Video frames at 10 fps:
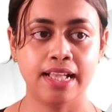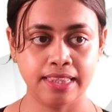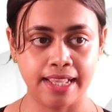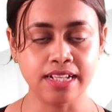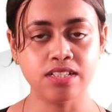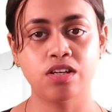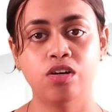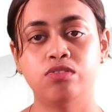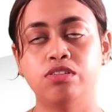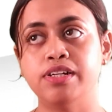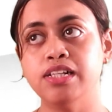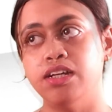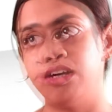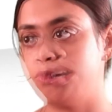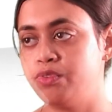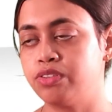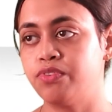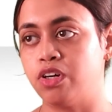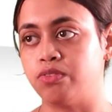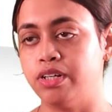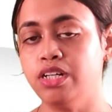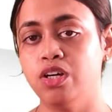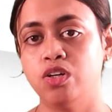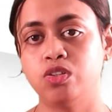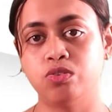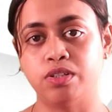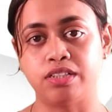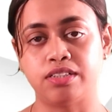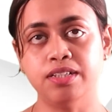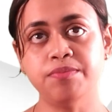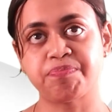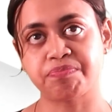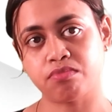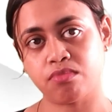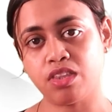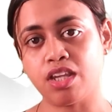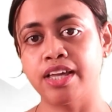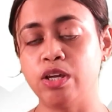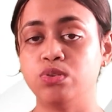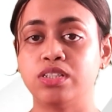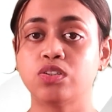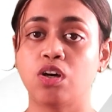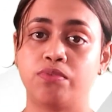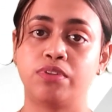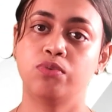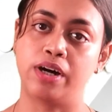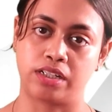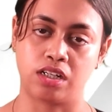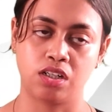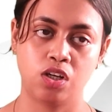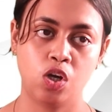Next, we will moving forward towards the uses of the water.